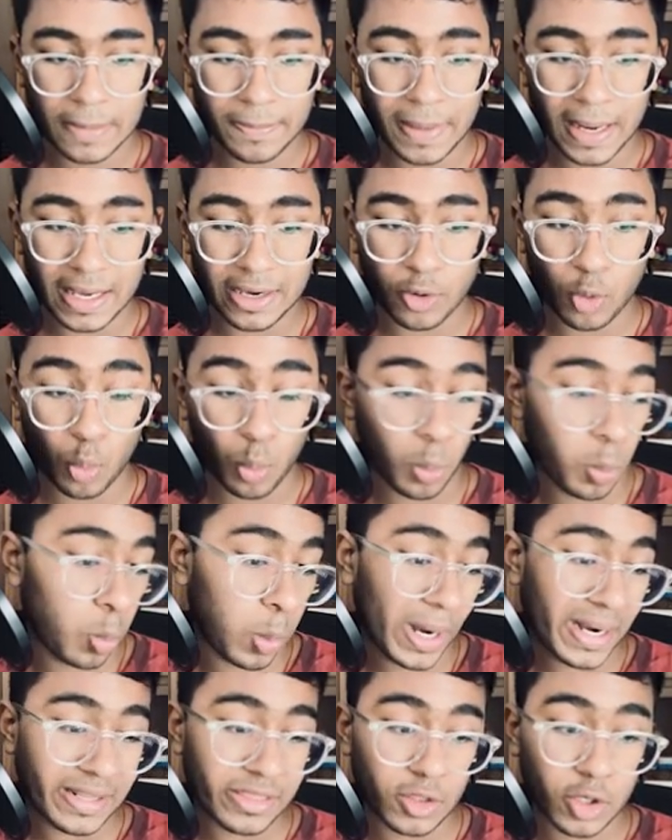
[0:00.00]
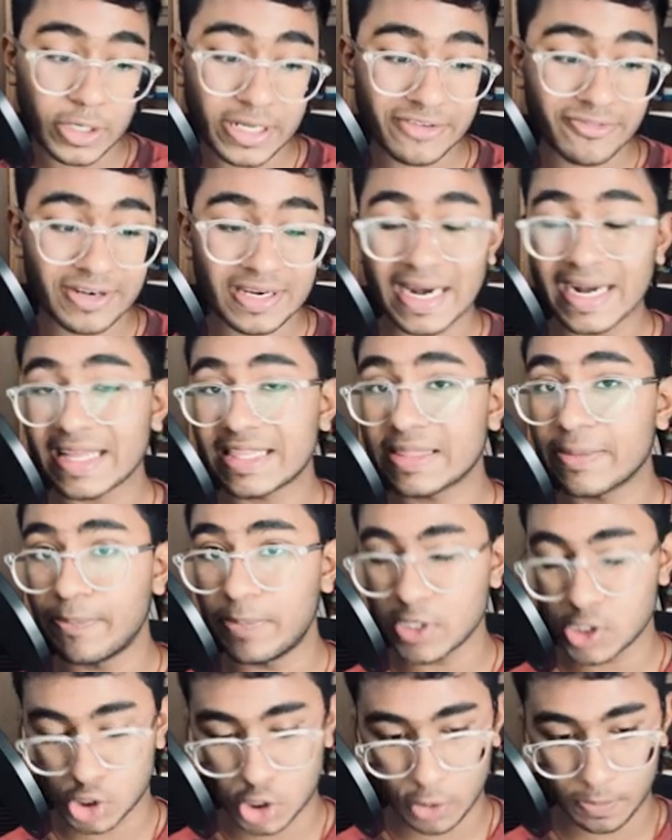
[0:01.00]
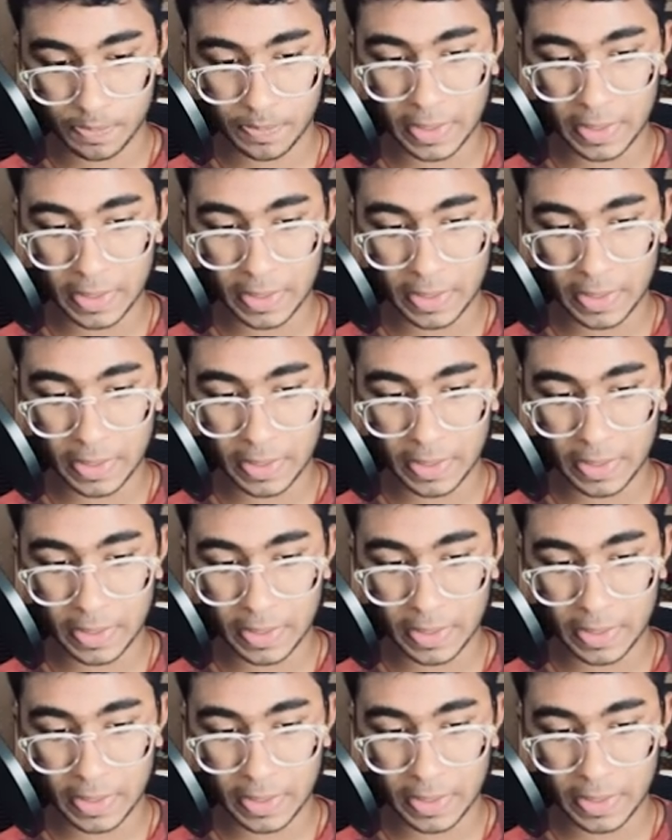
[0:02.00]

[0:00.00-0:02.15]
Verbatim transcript: black, white is not even getting the bishop.